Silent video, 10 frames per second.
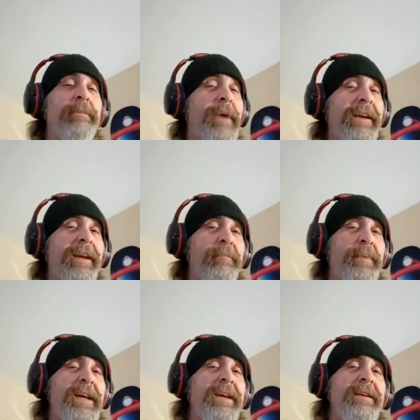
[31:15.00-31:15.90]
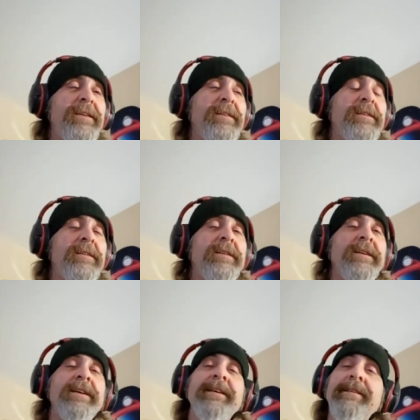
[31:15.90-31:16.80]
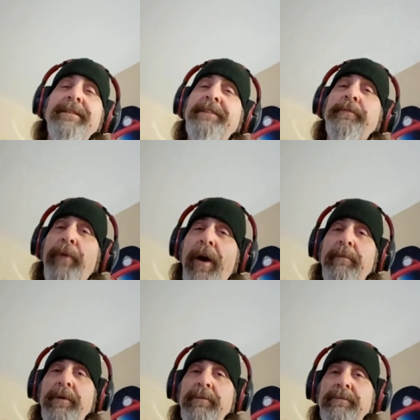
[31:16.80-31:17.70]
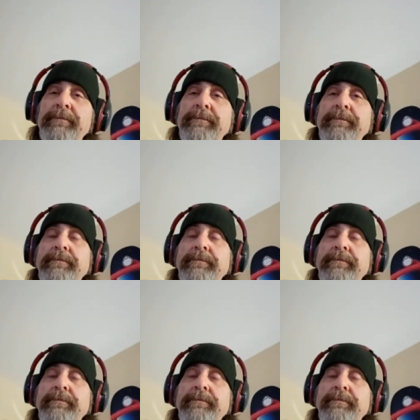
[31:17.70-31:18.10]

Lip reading: but it might not be, that's a problem.